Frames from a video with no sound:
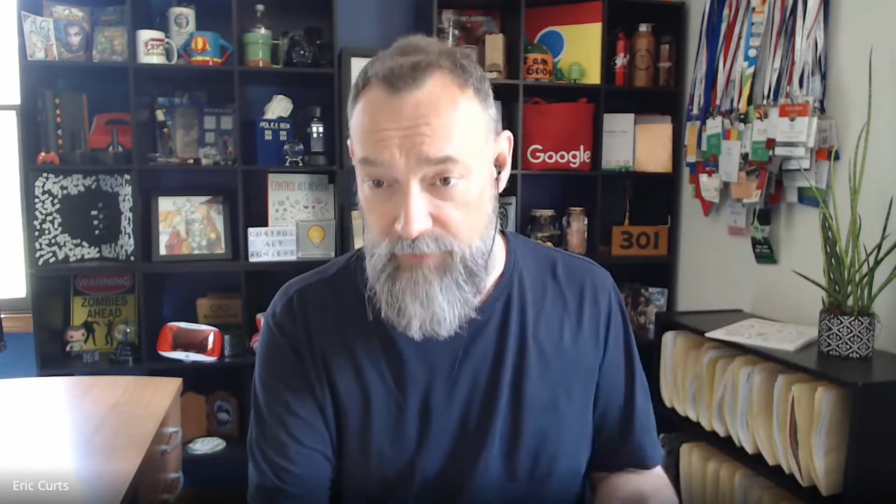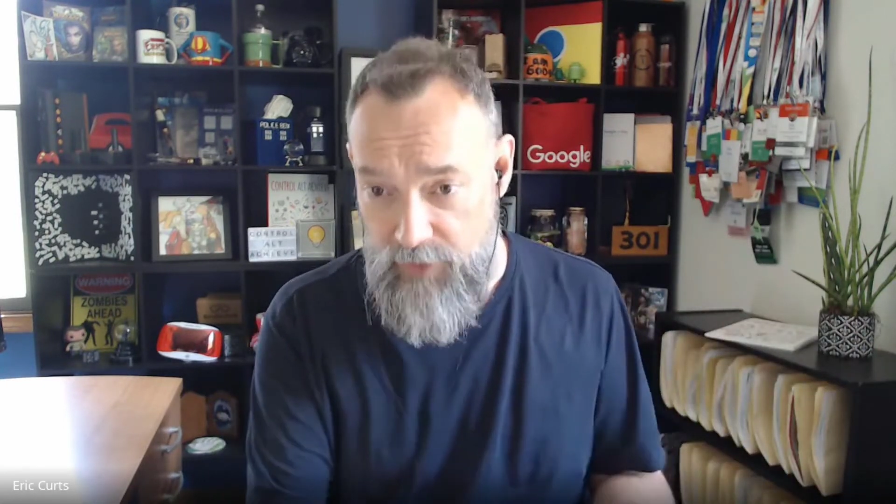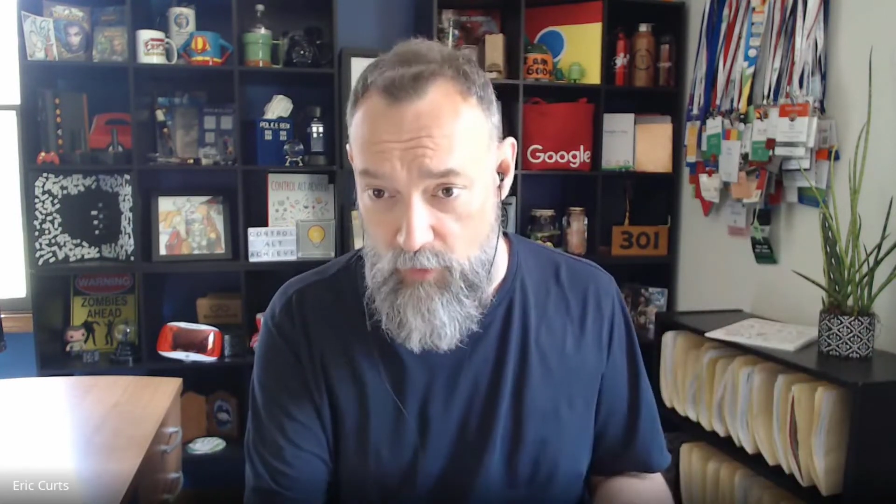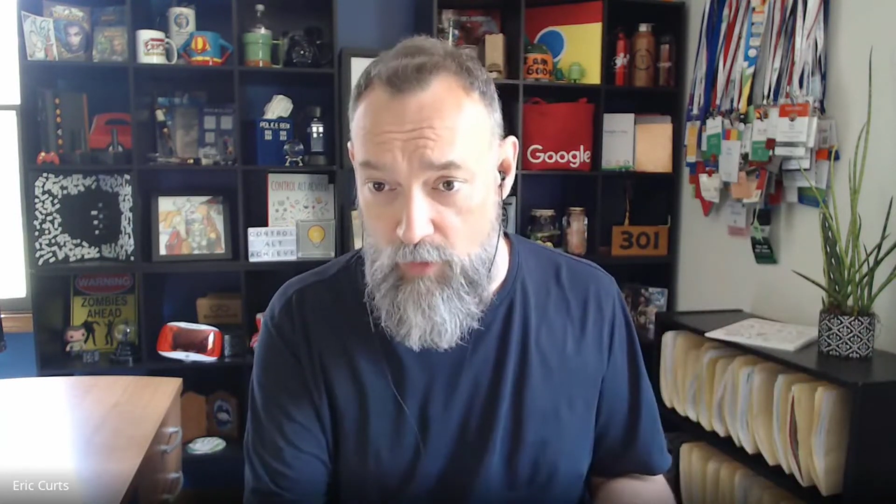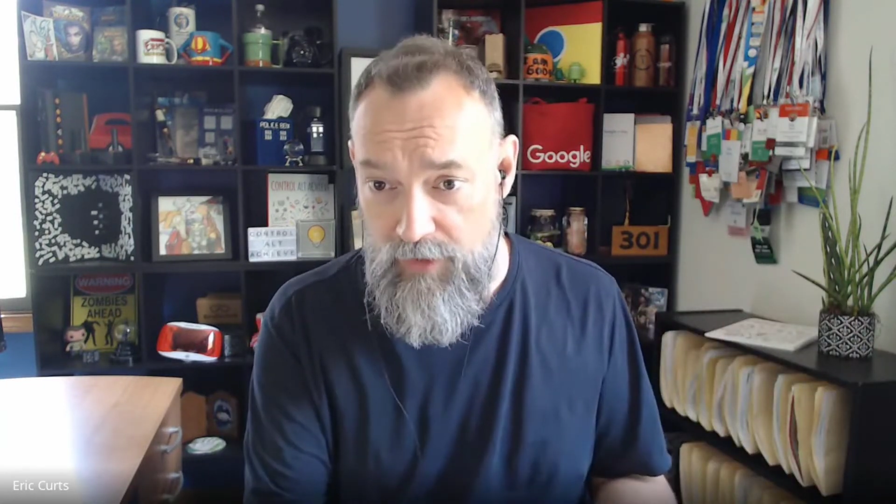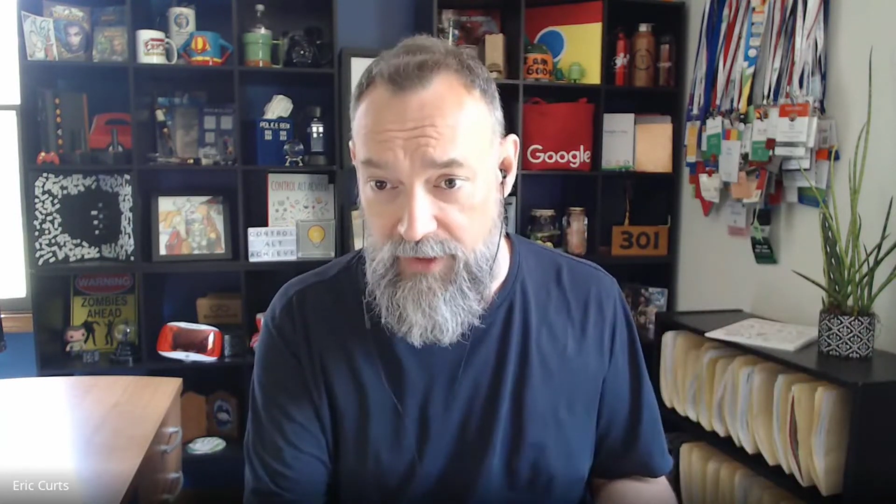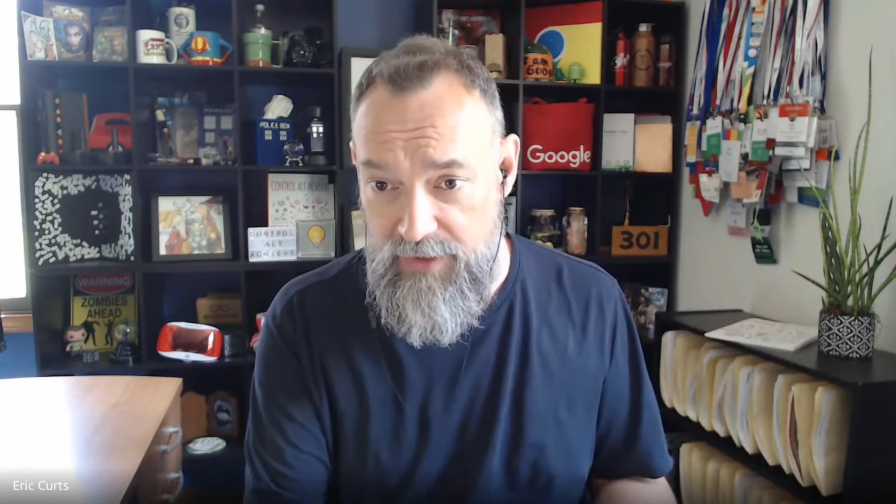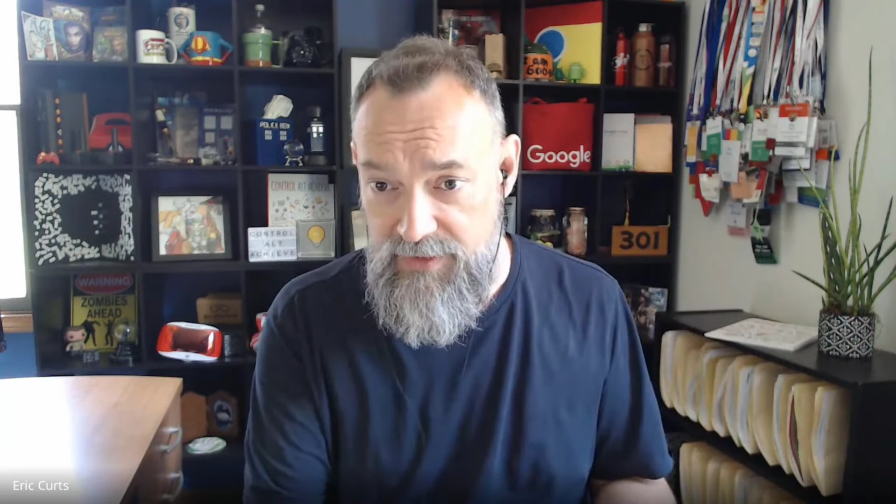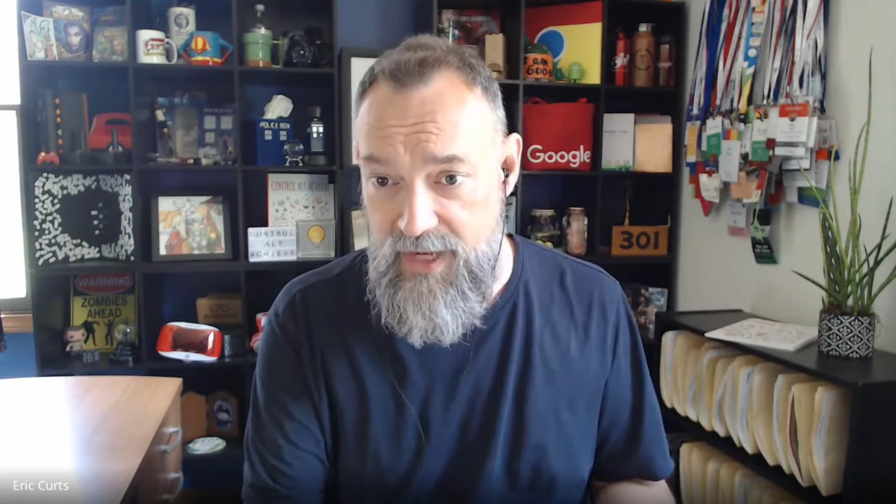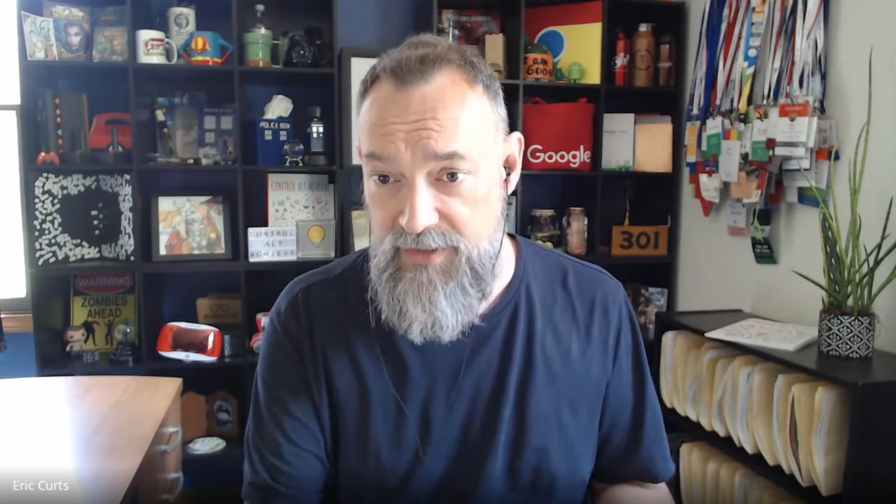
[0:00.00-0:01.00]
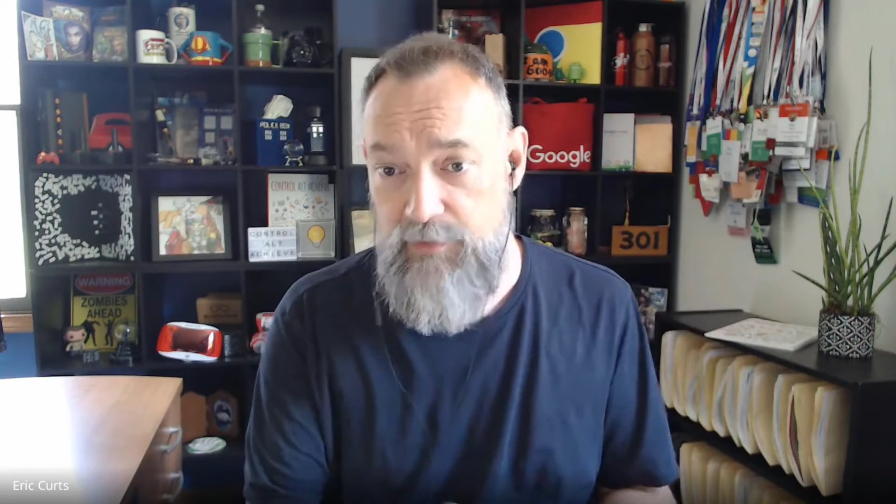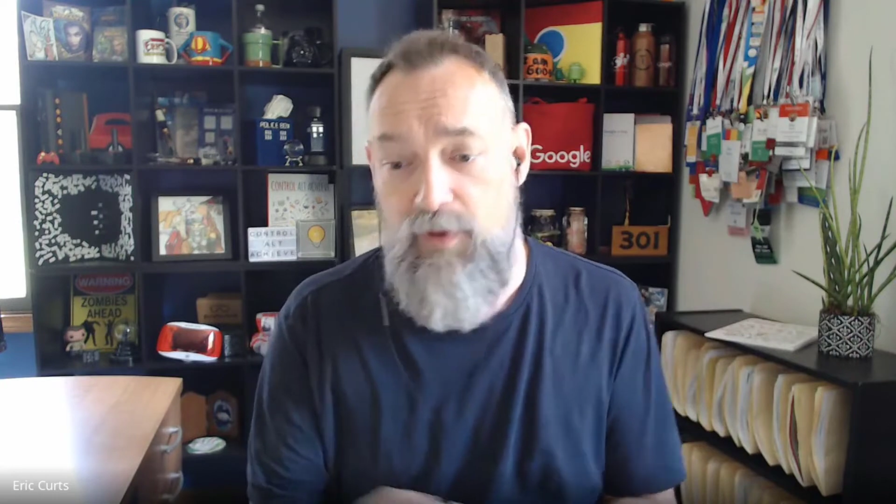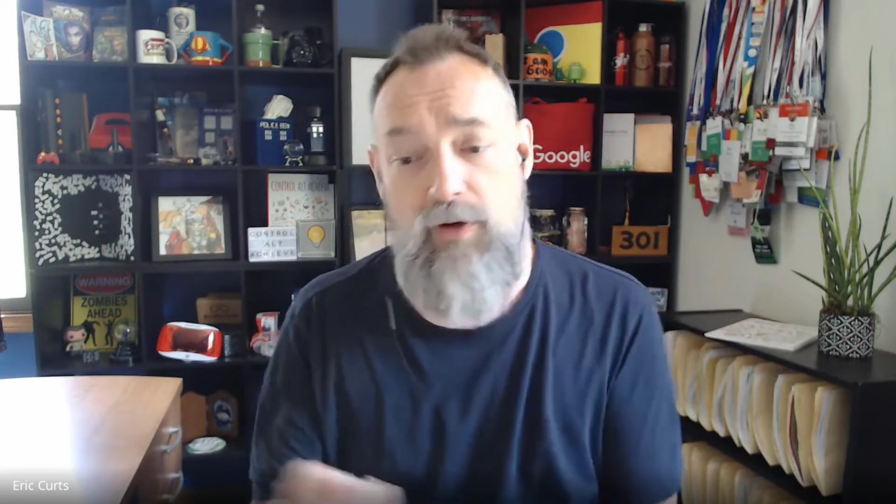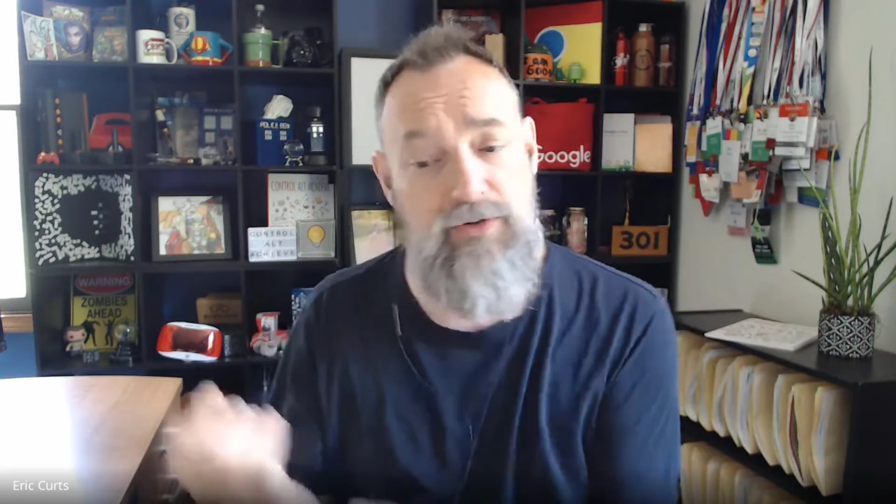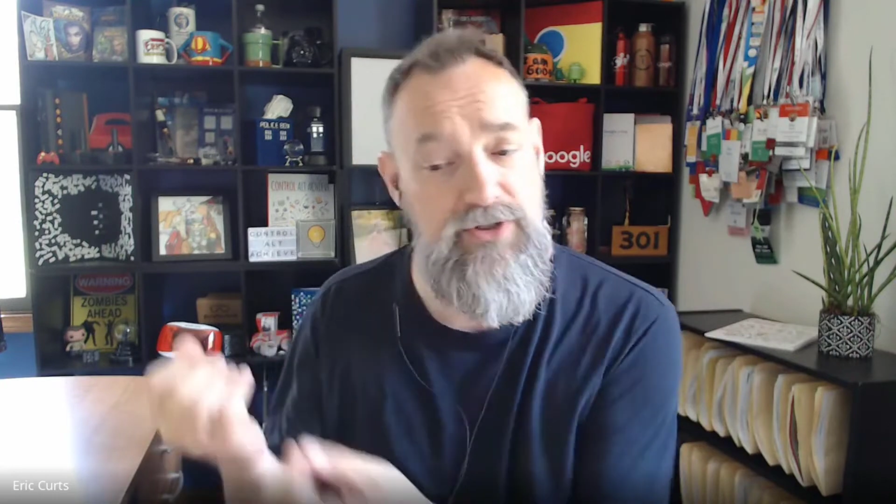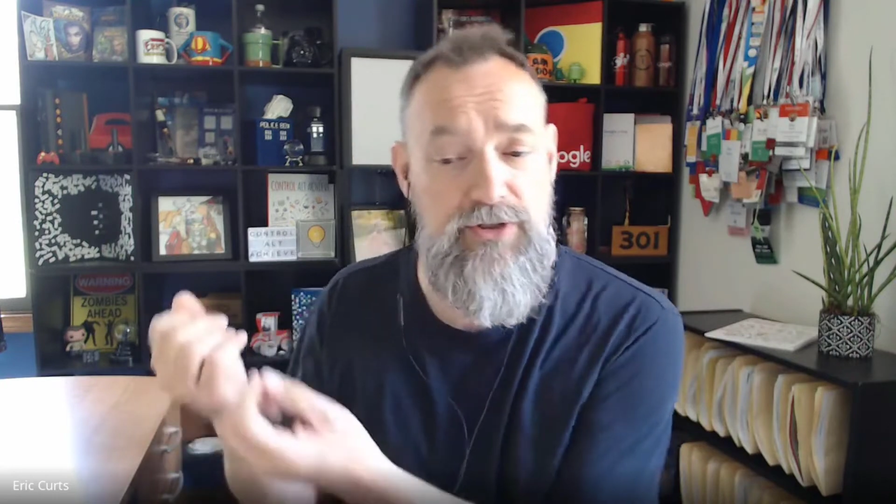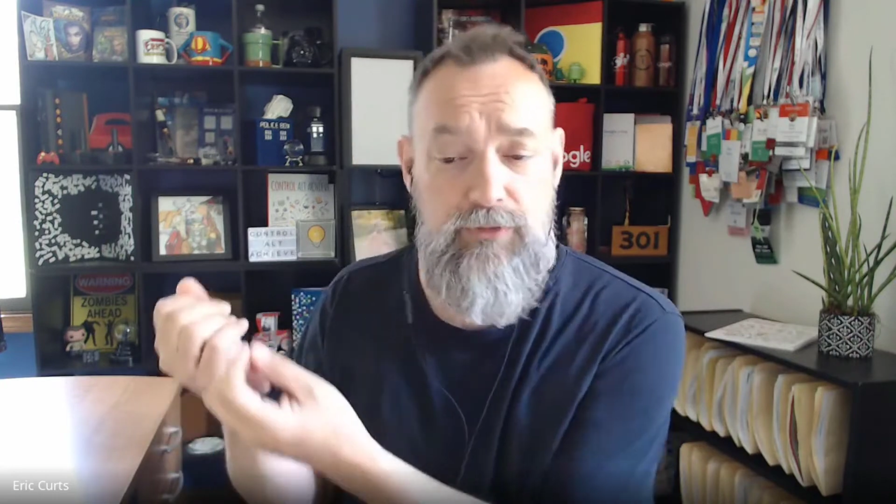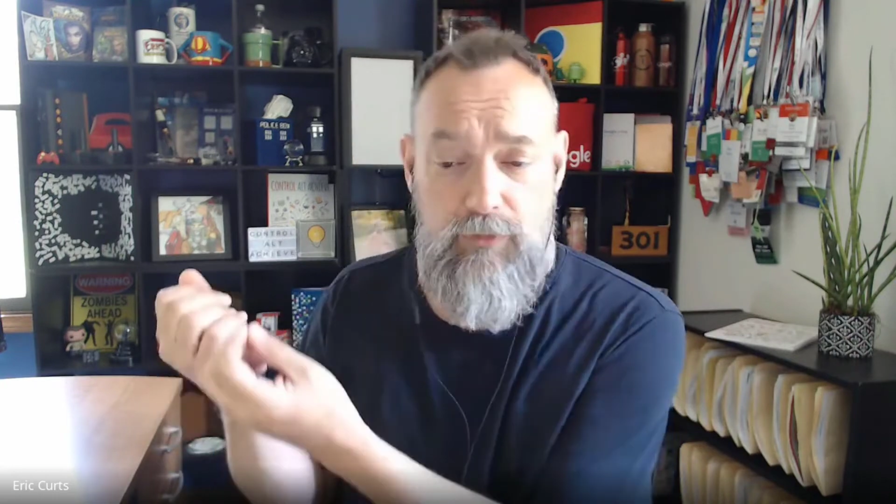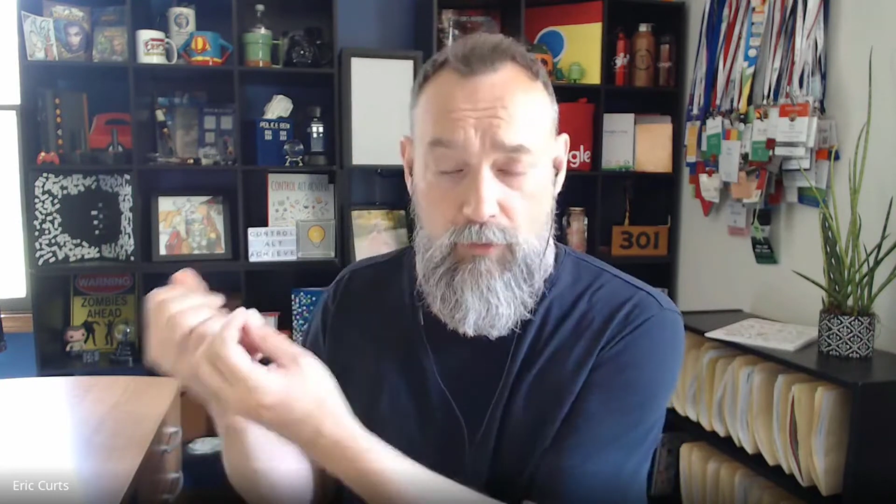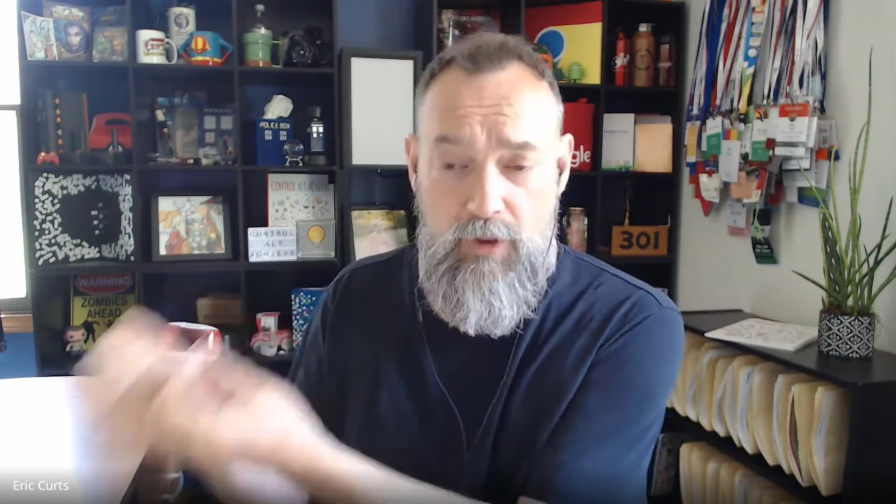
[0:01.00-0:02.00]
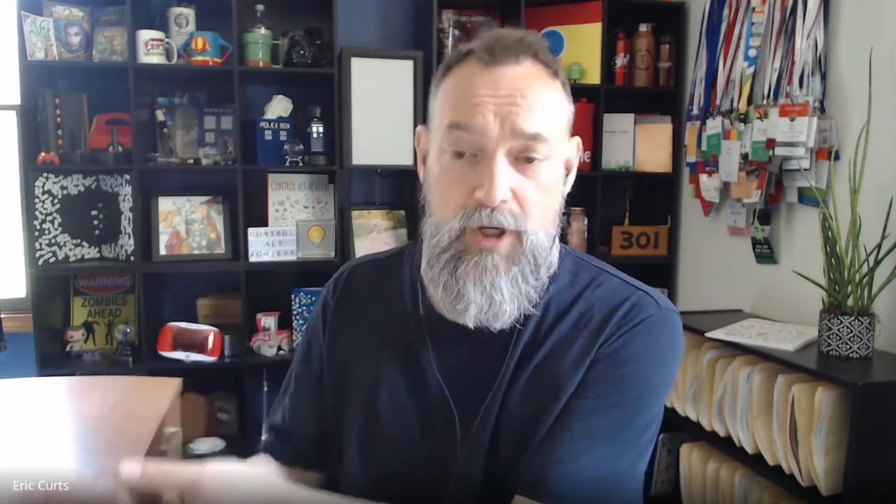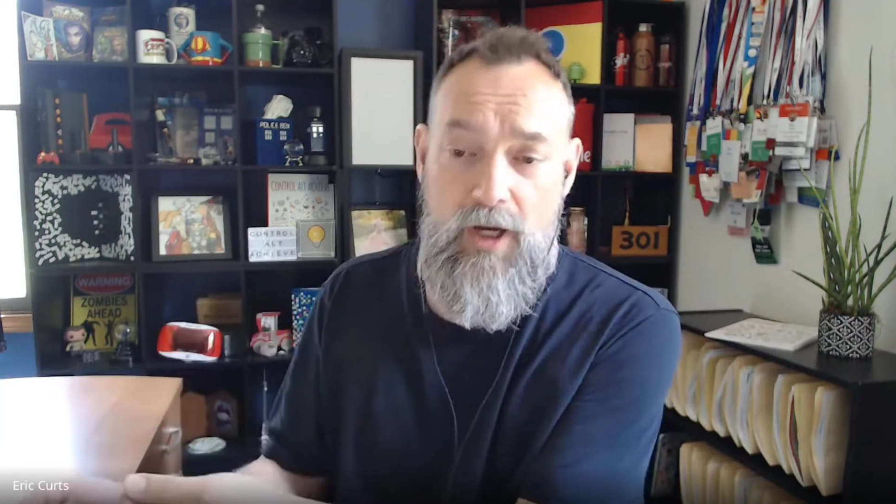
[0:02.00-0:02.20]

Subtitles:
recordings as opposed to